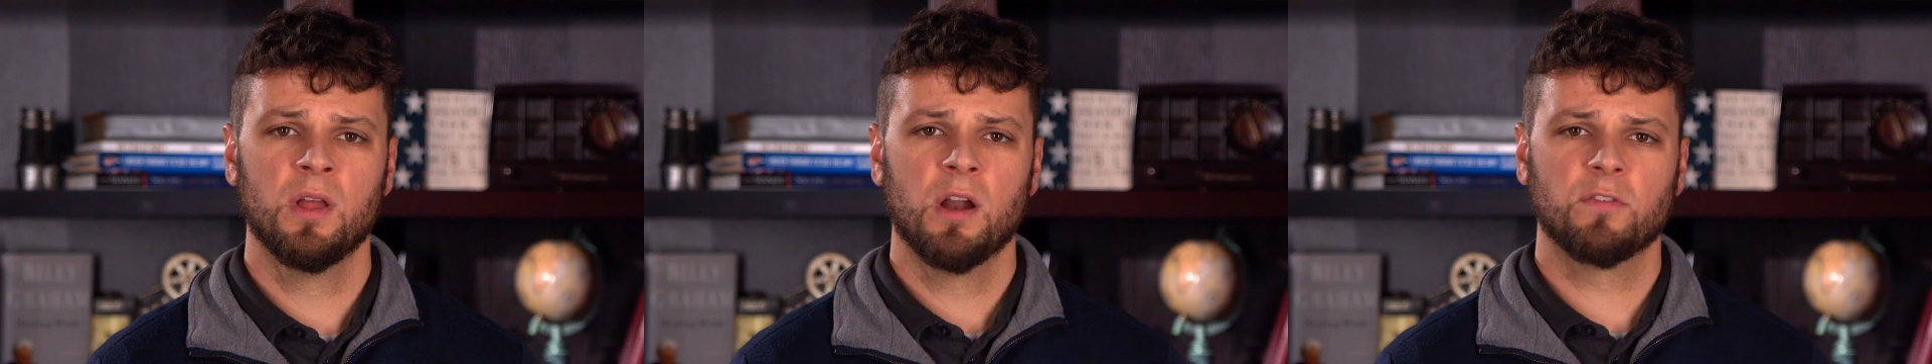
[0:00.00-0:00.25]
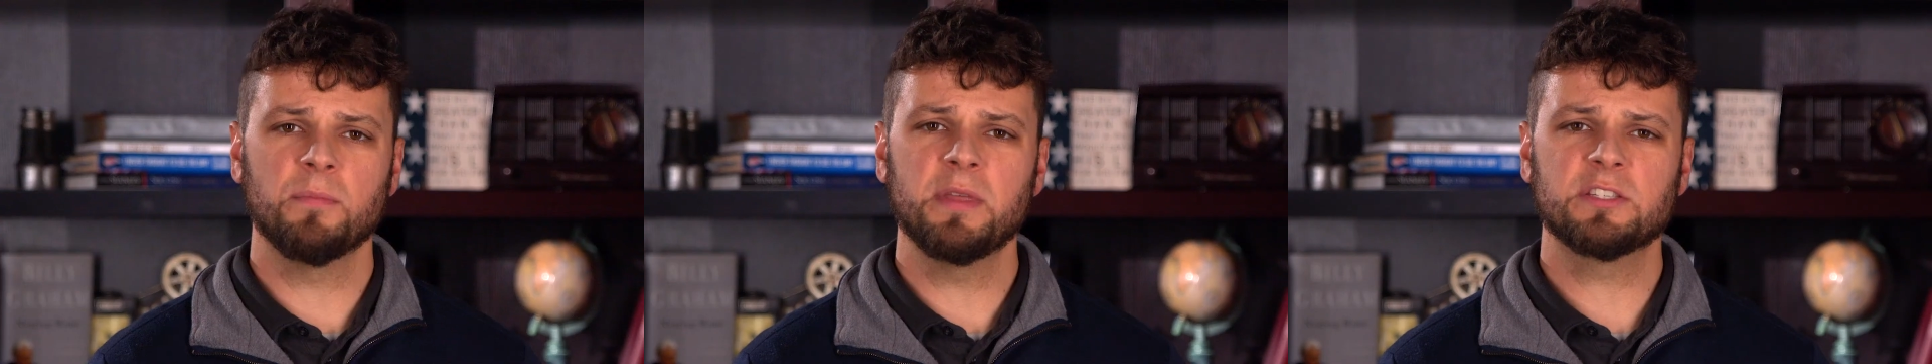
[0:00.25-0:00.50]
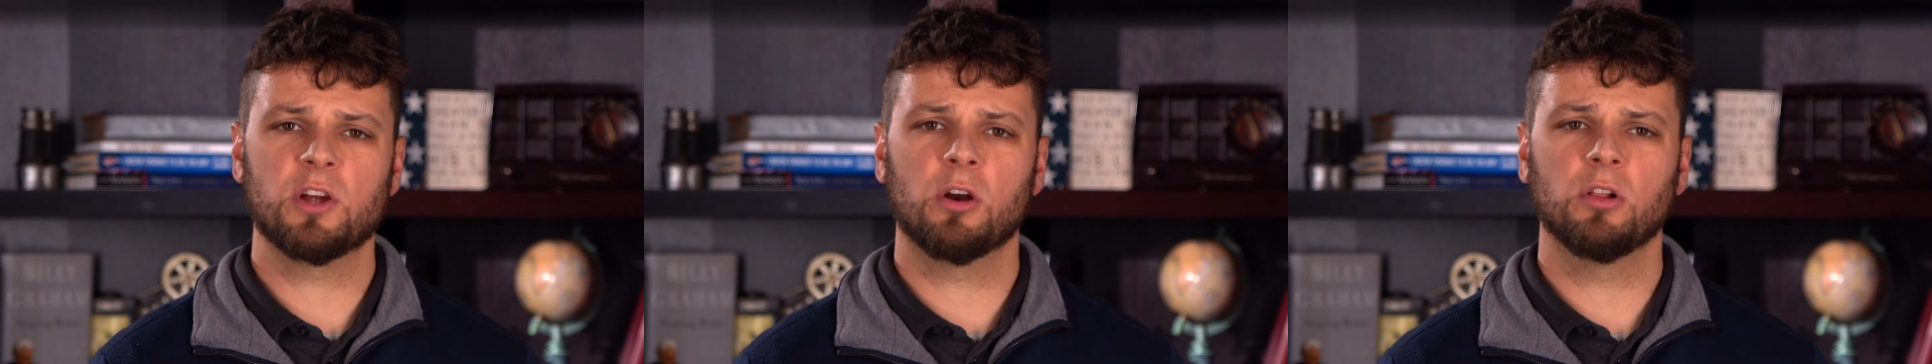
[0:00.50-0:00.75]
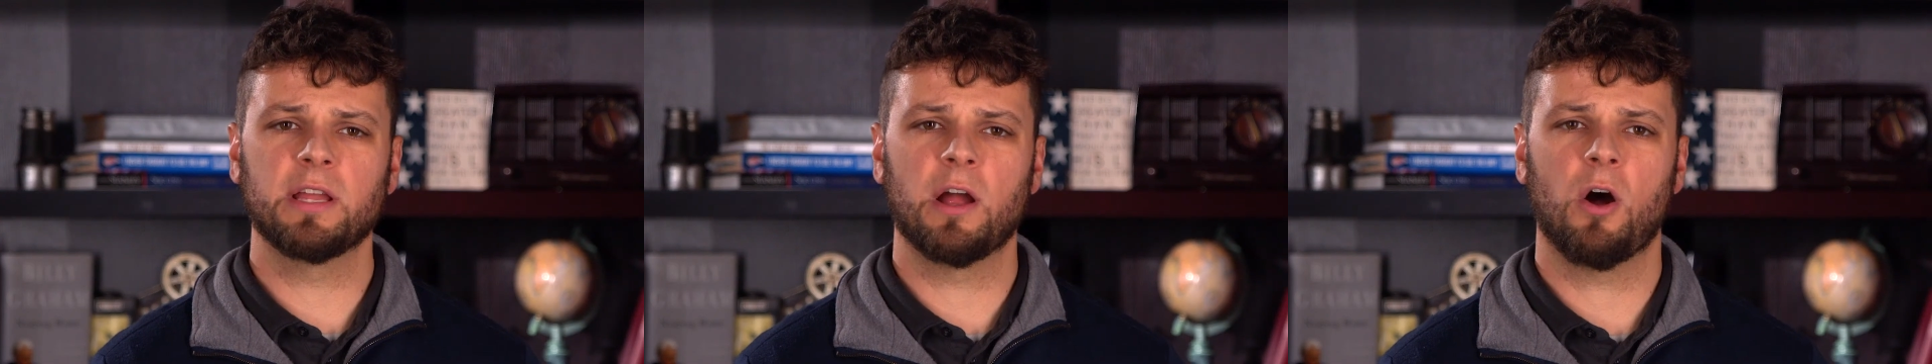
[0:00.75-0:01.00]
From these
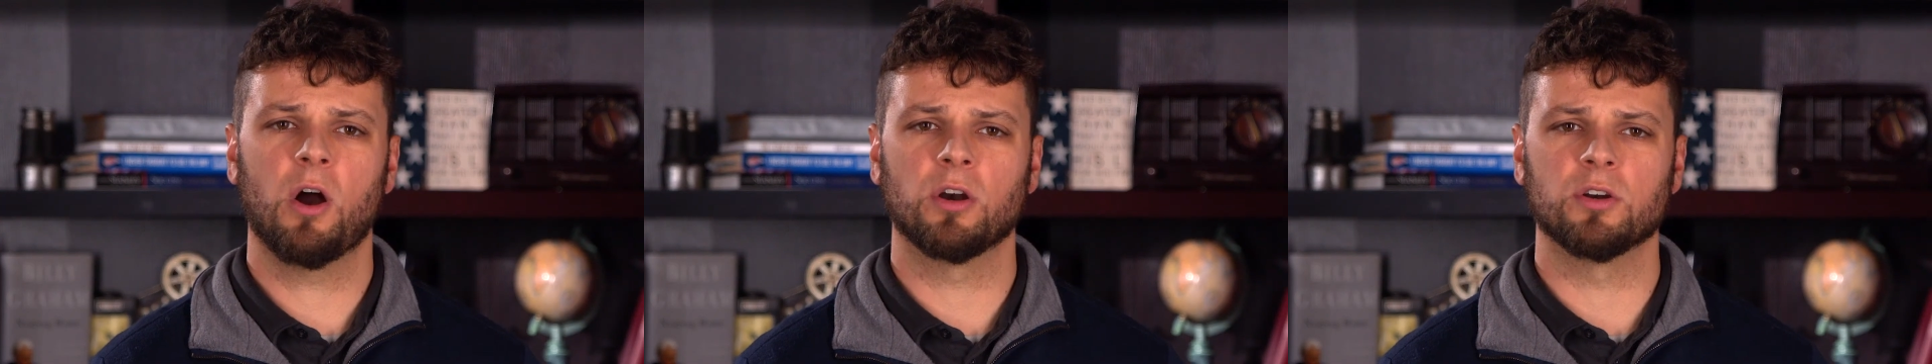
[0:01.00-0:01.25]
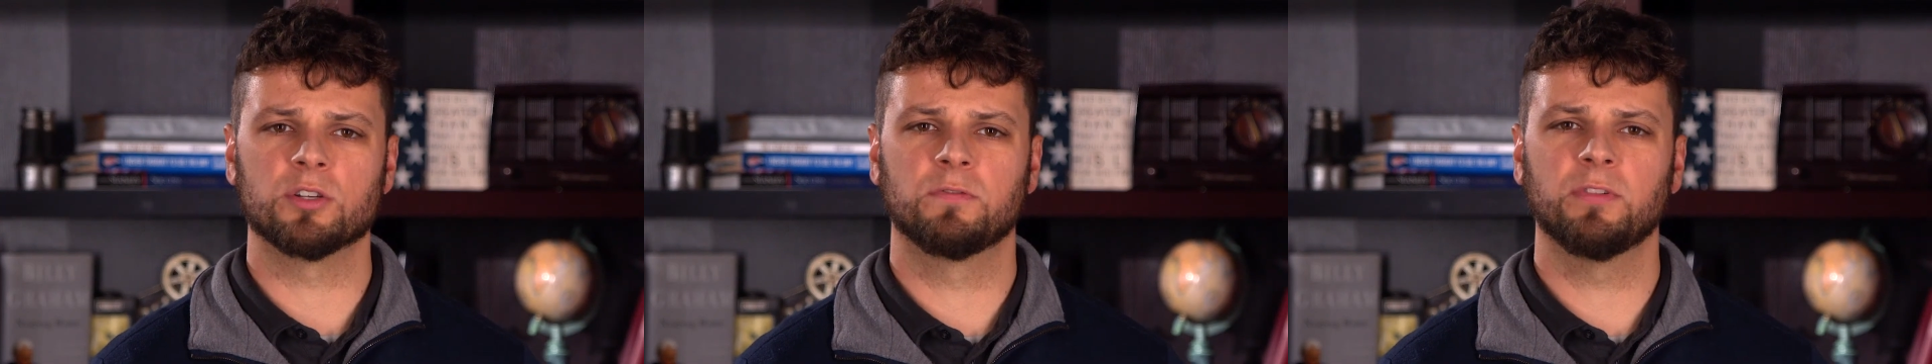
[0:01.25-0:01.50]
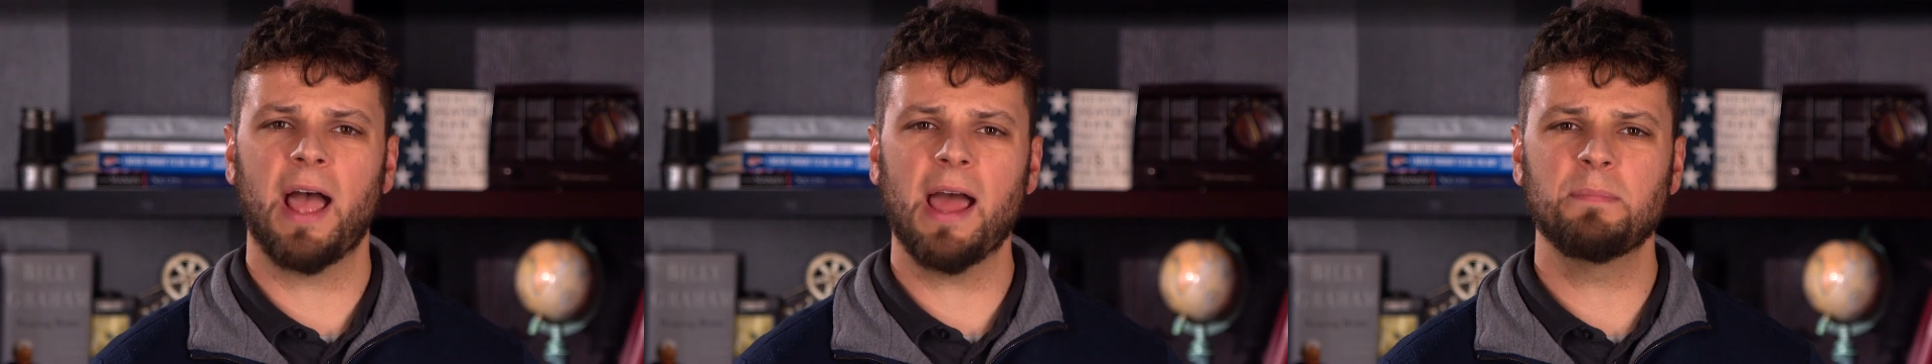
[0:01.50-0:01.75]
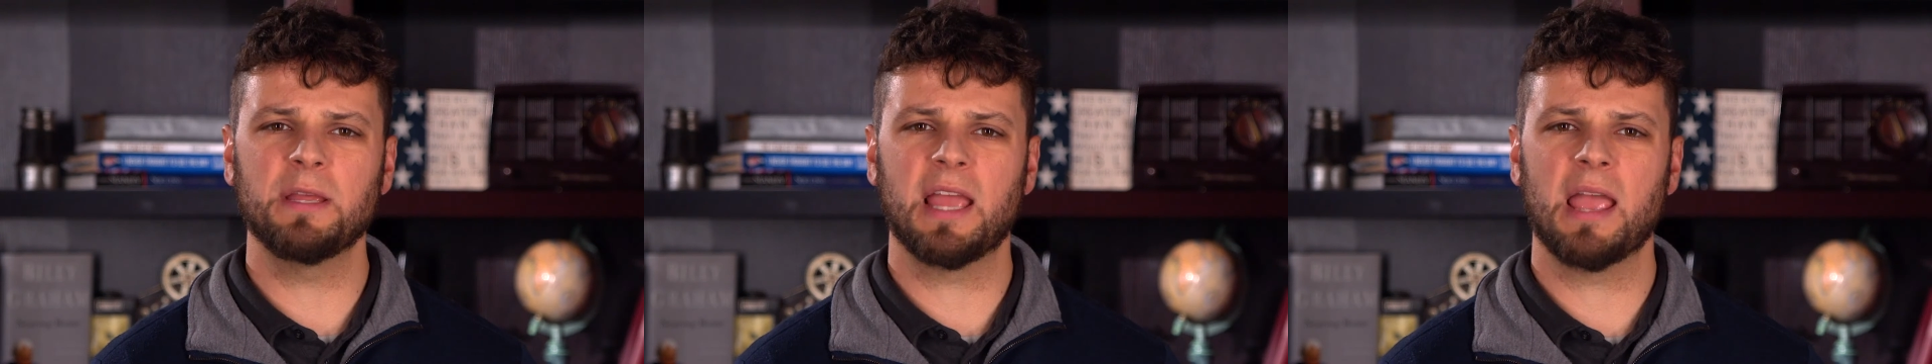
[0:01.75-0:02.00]
early horrors,
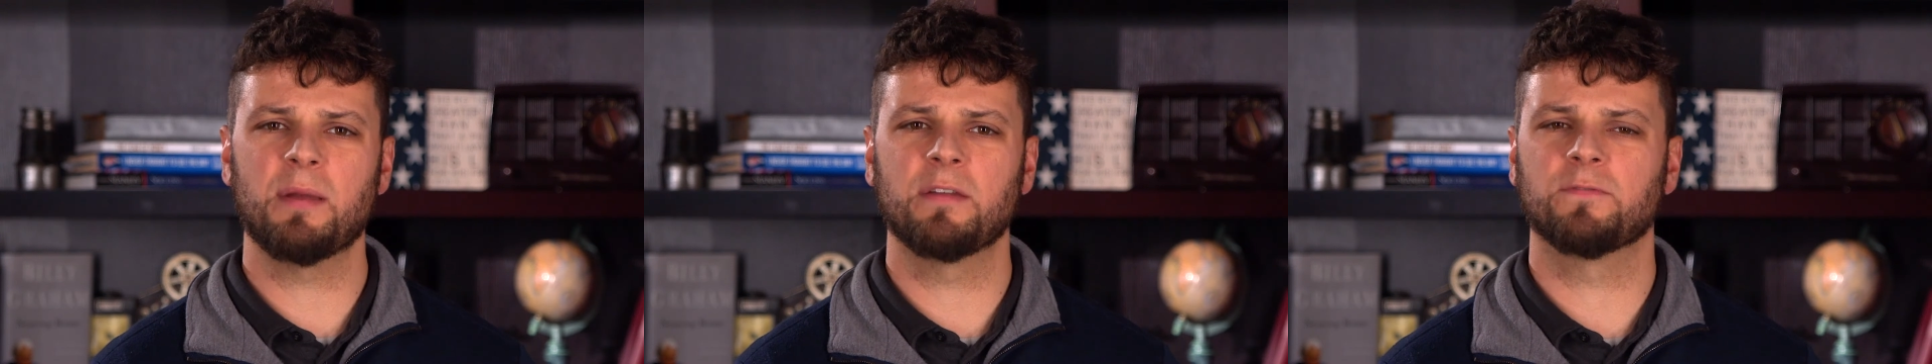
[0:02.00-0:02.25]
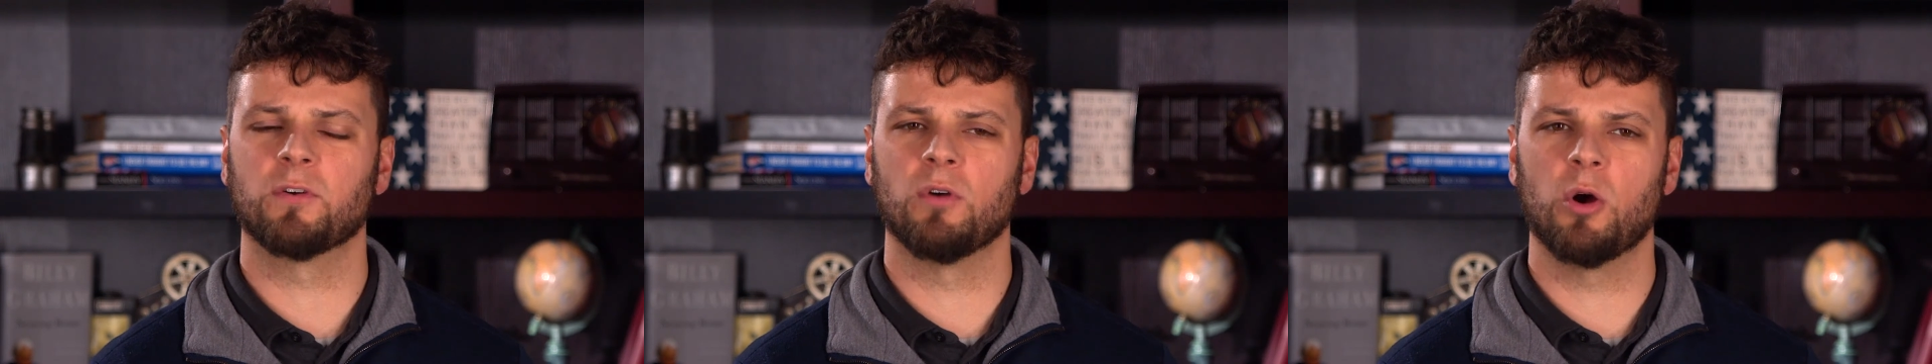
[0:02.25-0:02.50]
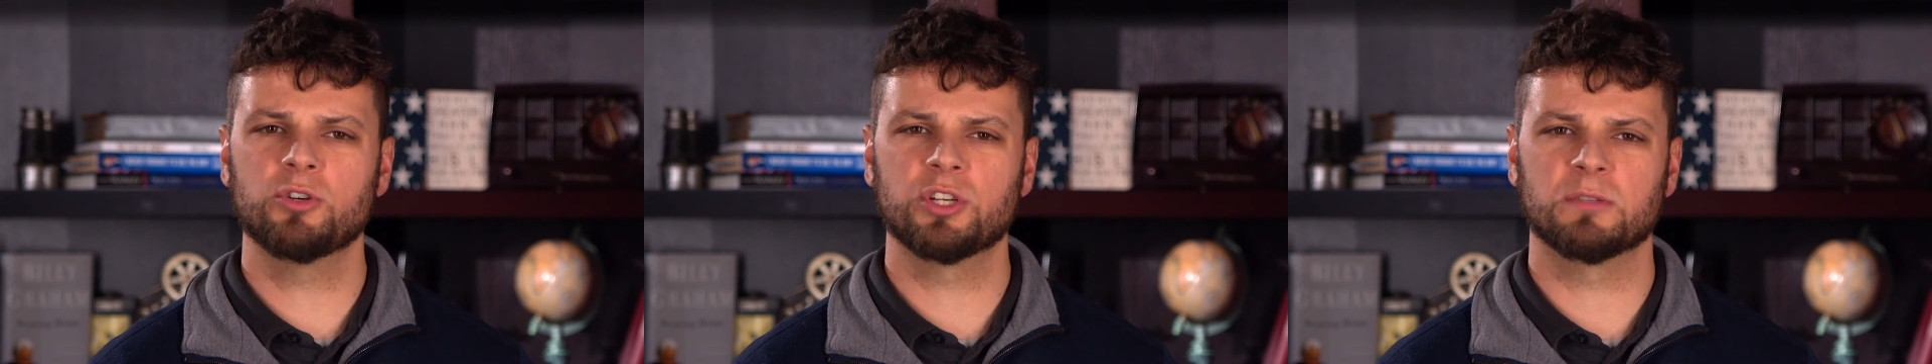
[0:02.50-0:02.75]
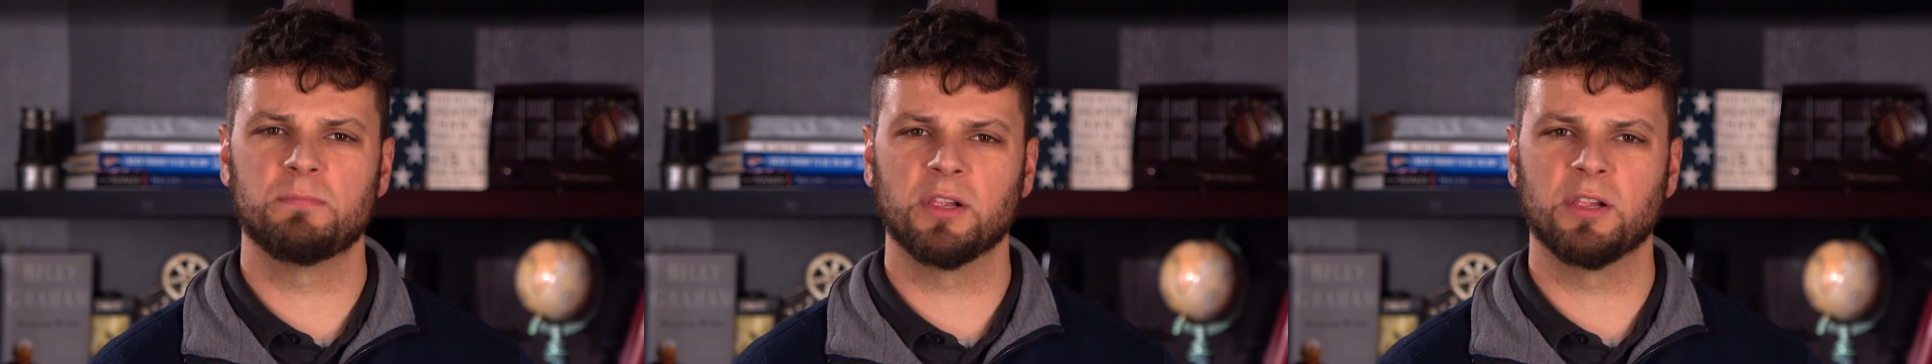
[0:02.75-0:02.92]
Vlad became a ferocious